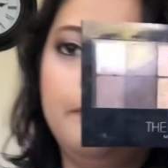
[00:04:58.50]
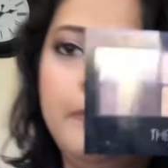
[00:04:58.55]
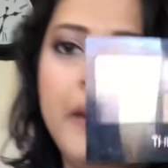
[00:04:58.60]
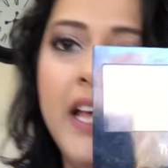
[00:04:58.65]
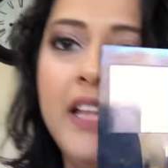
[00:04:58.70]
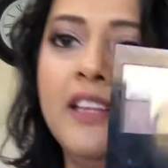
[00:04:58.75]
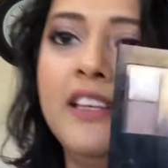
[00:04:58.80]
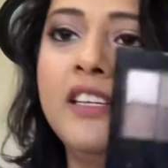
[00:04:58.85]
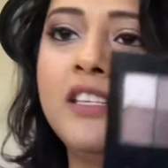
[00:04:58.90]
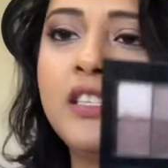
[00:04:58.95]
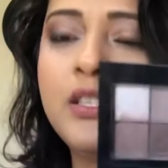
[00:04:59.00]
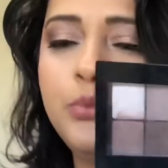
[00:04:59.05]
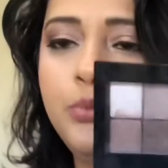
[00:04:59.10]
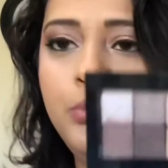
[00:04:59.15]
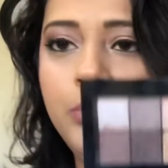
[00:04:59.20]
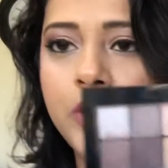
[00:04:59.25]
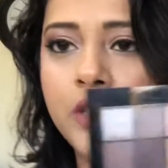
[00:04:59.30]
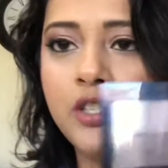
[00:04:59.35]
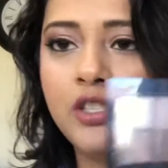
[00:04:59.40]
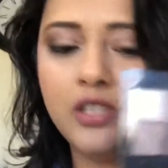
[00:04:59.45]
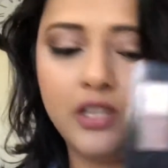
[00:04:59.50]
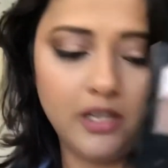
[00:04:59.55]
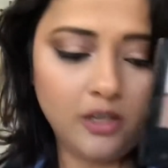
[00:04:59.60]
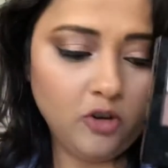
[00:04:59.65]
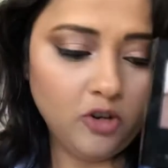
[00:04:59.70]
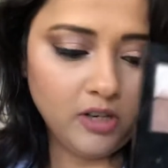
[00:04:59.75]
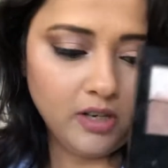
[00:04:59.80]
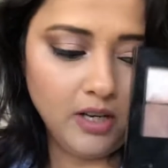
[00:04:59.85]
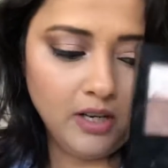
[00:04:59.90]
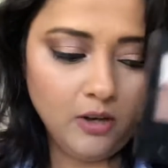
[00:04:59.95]
palette, which I
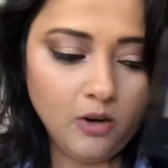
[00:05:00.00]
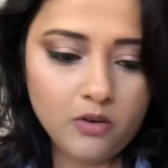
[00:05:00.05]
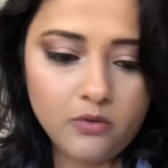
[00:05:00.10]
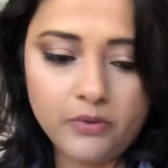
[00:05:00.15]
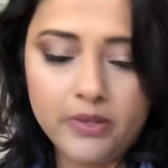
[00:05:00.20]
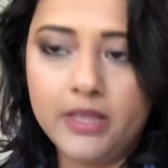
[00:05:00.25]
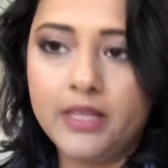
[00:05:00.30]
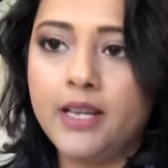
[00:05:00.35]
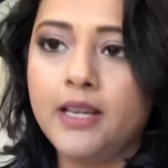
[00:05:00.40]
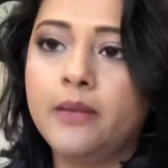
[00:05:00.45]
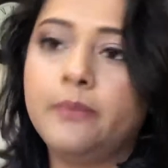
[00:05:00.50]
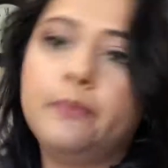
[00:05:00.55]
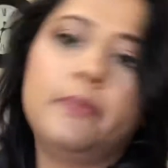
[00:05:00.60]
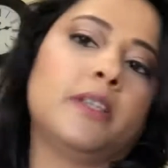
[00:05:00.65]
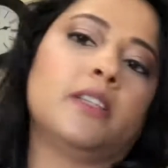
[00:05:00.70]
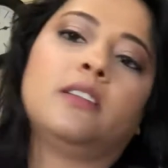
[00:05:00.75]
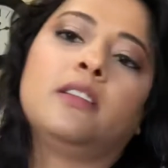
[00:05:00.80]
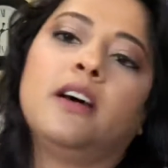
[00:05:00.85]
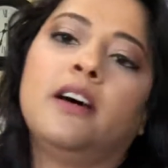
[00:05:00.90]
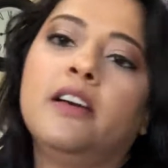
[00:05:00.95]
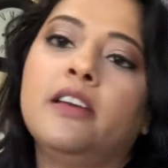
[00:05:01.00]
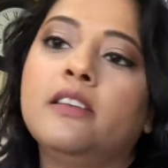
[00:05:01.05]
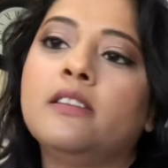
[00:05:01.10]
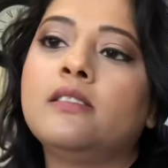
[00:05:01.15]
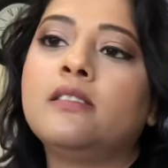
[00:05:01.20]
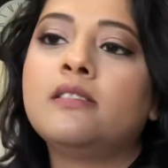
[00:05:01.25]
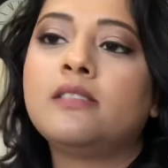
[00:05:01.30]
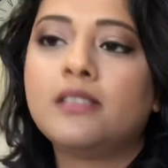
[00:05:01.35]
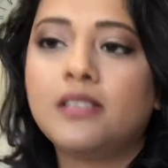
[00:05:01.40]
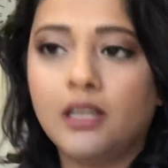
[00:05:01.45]
got along with that, but I
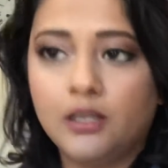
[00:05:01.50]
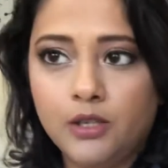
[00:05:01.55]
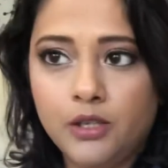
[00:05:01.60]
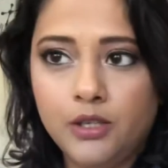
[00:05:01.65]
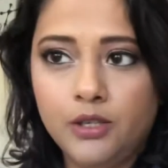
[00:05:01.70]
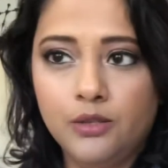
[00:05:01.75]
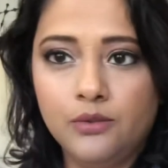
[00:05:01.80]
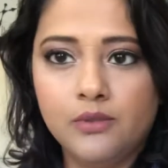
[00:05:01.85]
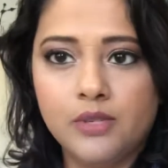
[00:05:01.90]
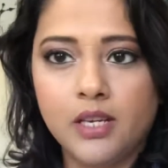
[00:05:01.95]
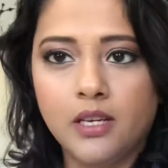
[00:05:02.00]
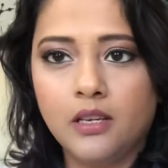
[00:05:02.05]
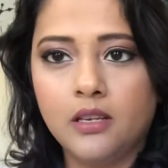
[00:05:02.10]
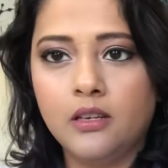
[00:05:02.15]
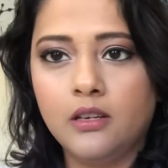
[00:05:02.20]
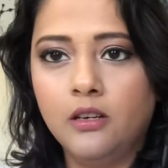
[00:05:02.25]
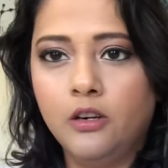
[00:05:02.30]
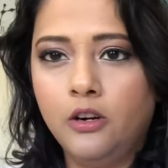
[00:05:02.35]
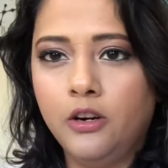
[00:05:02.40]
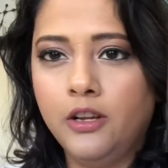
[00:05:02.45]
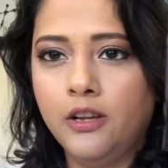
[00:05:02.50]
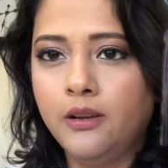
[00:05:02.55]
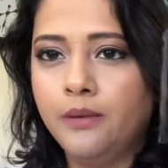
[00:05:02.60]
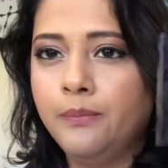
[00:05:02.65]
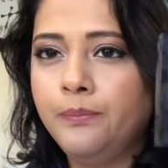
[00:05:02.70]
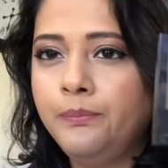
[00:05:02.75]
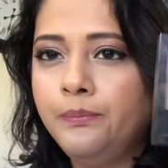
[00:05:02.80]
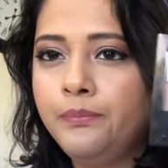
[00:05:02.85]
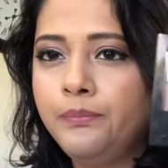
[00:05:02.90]
started using it earlier.